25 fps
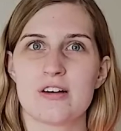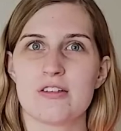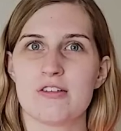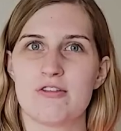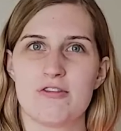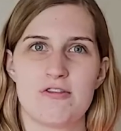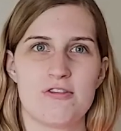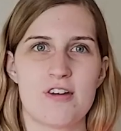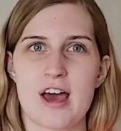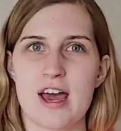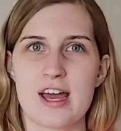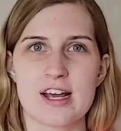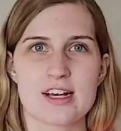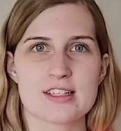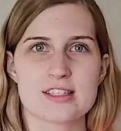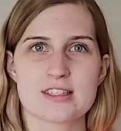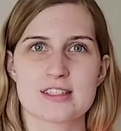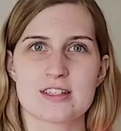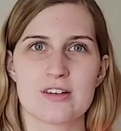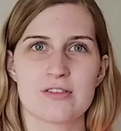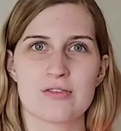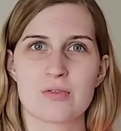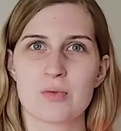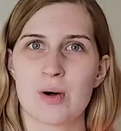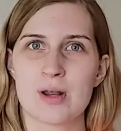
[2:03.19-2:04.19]
effects
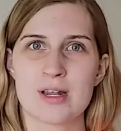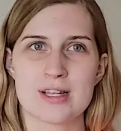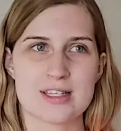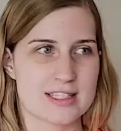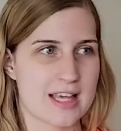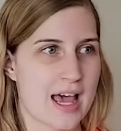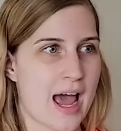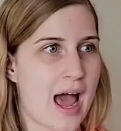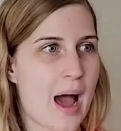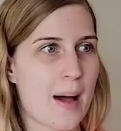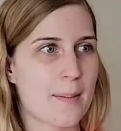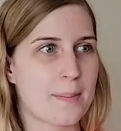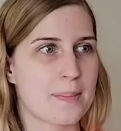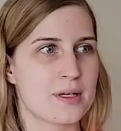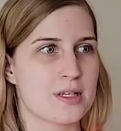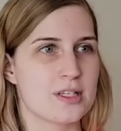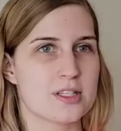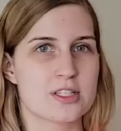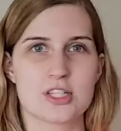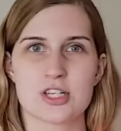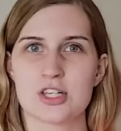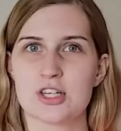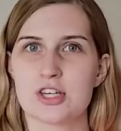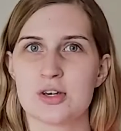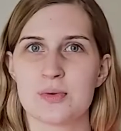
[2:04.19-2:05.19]
of what has happened
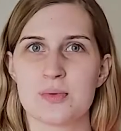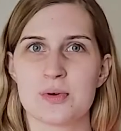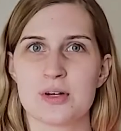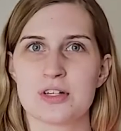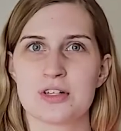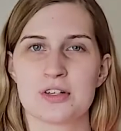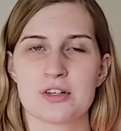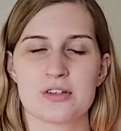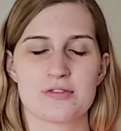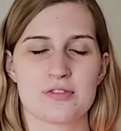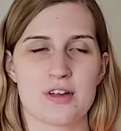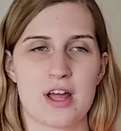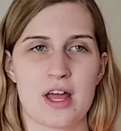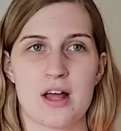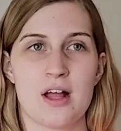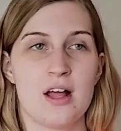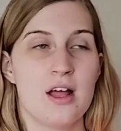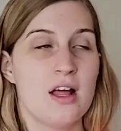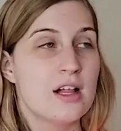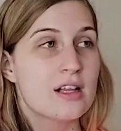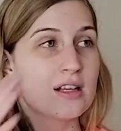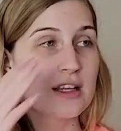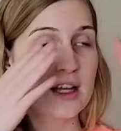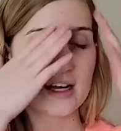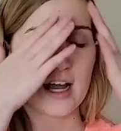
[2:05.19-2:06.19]
to you and your family.
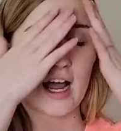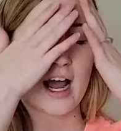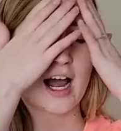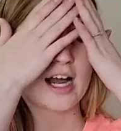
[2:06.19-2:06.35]
Like,